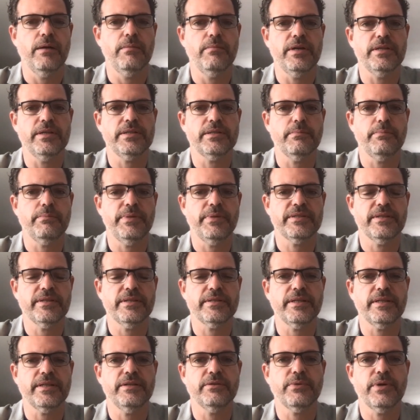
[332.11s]
It's a
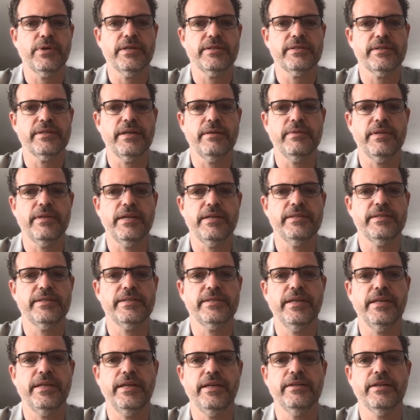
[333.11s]
business interest, and they
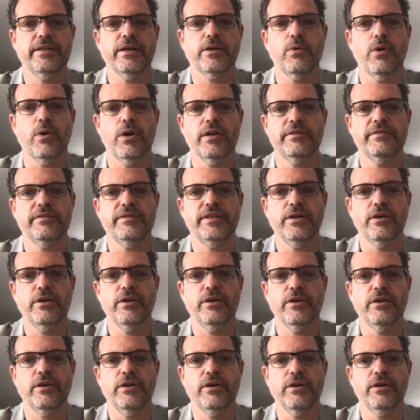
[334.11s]
see the quality
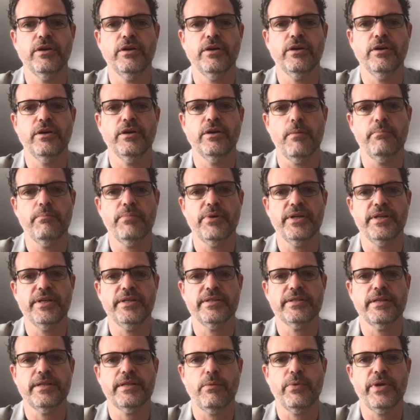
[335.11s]
of
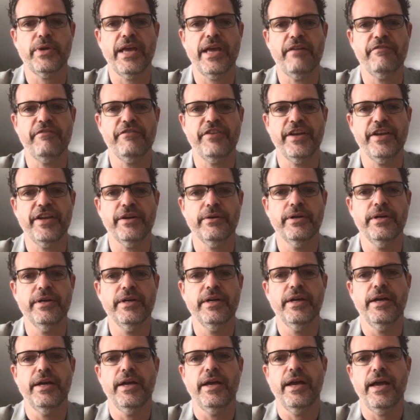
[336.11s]
companies that we have here.